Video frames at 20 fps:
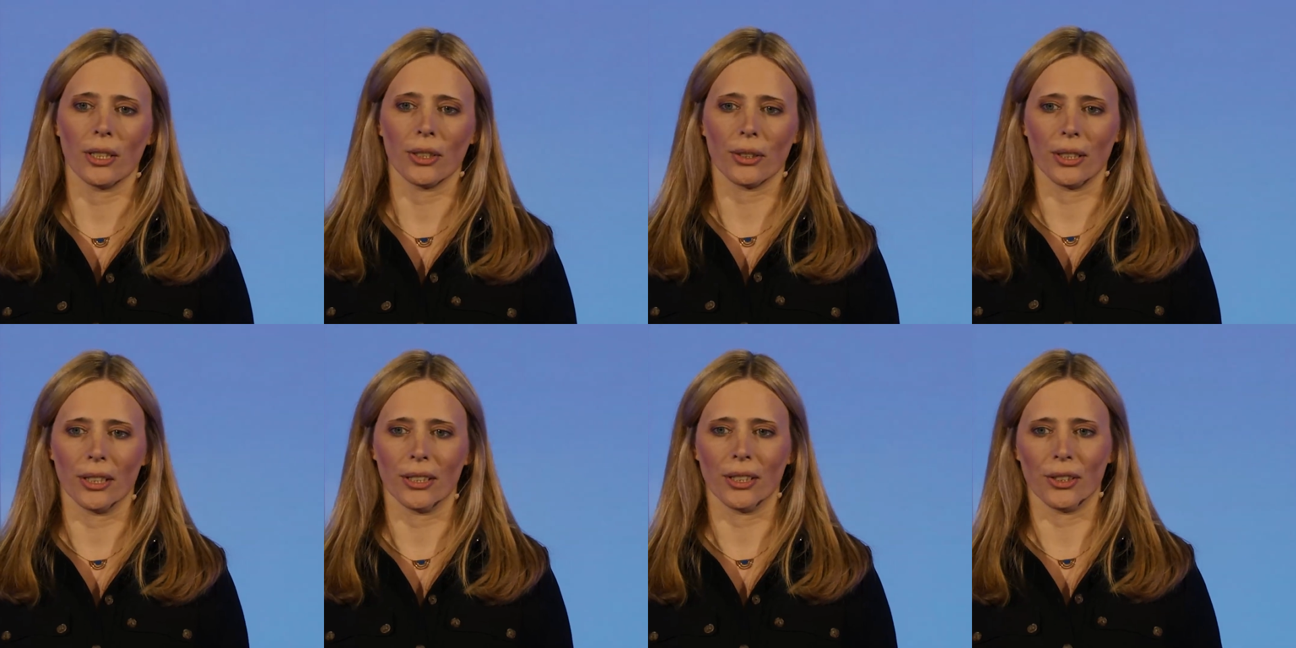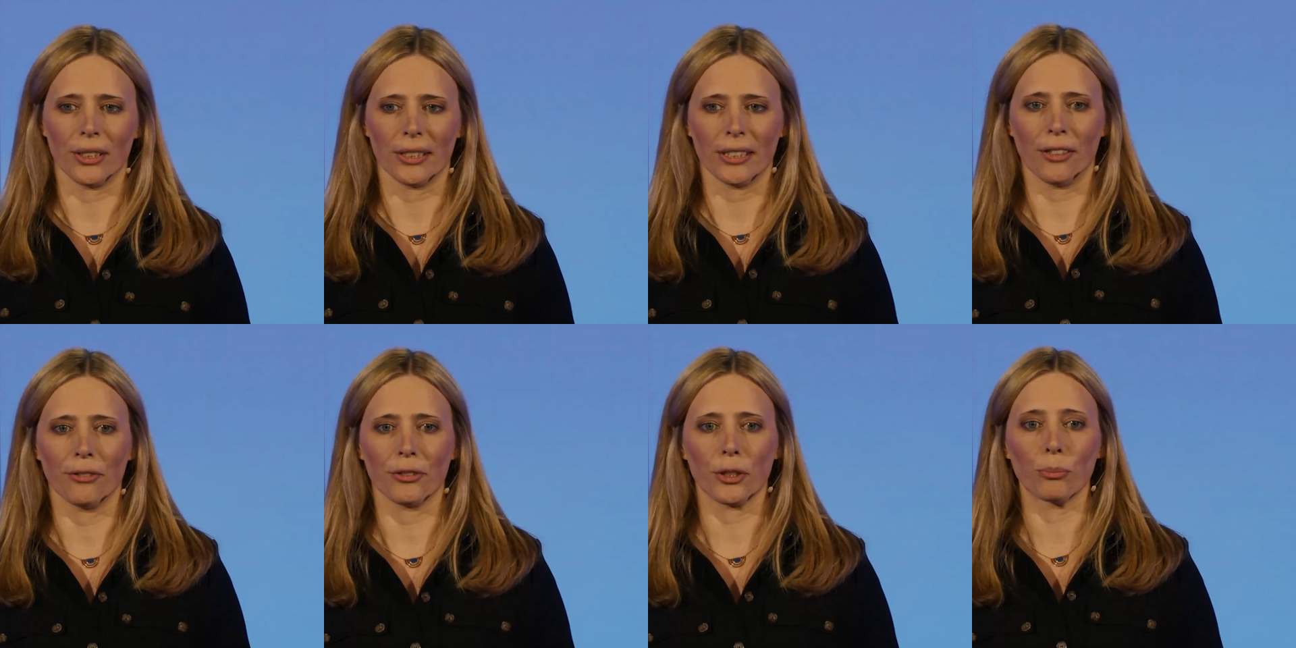educate
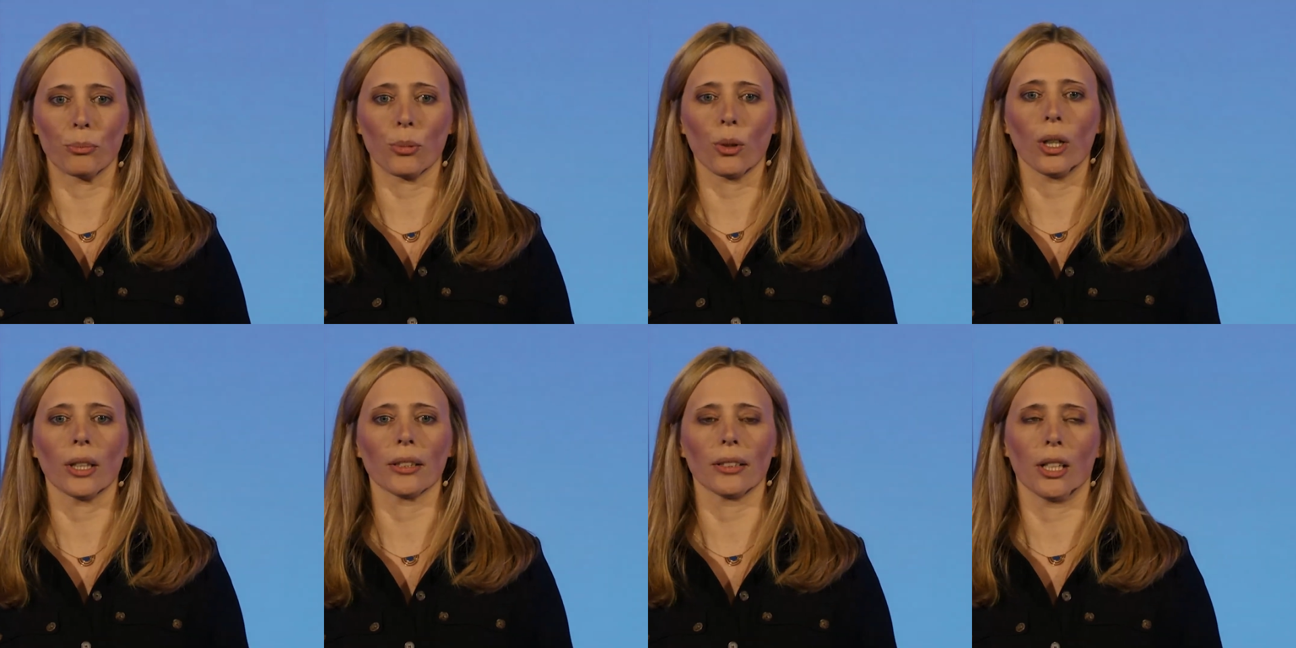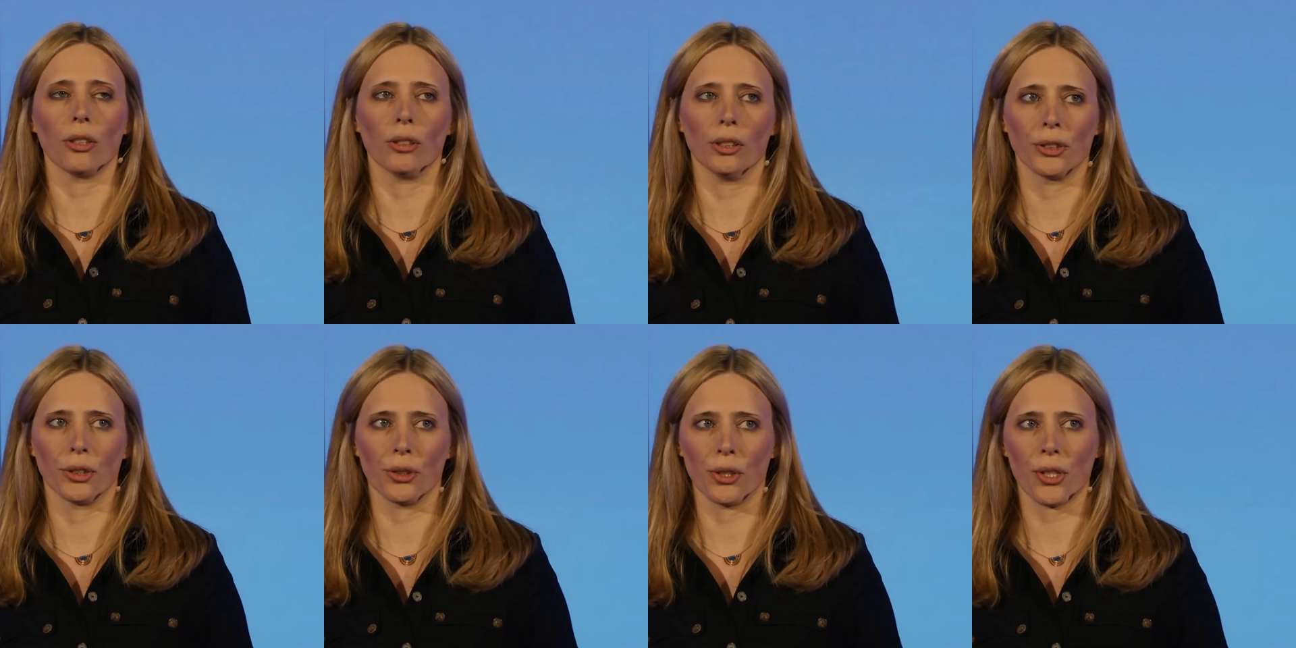ourselves and broaden
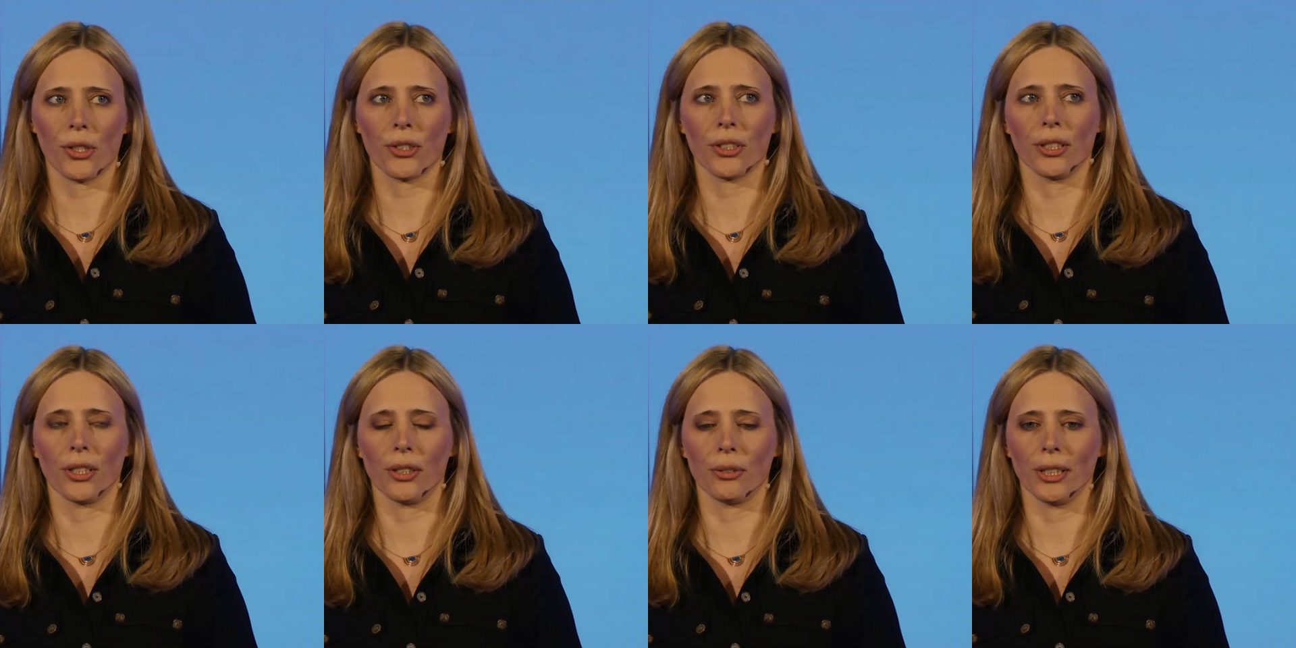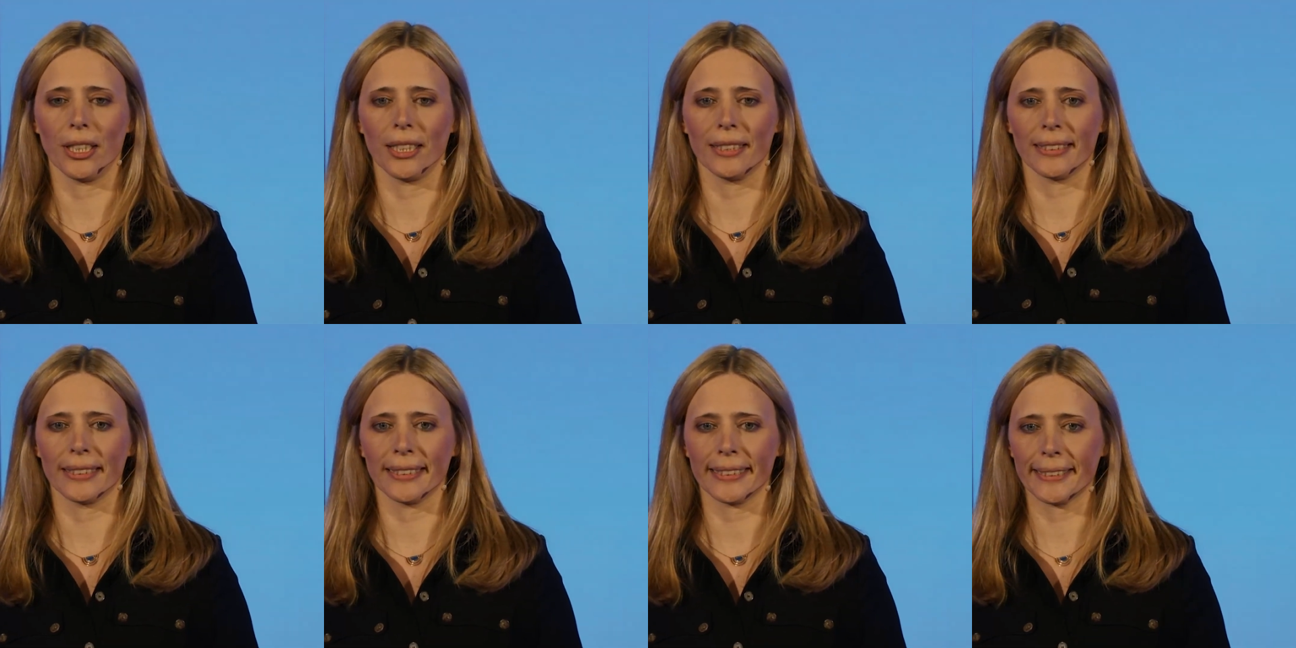our knowledge and
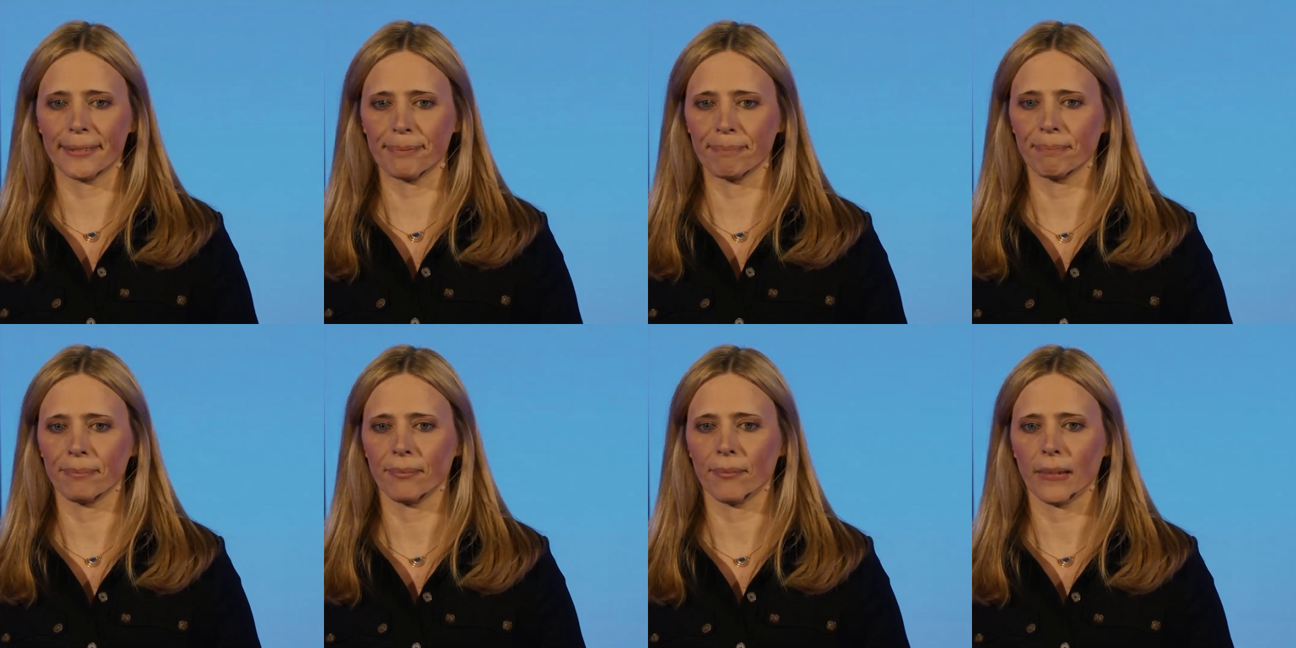horizons.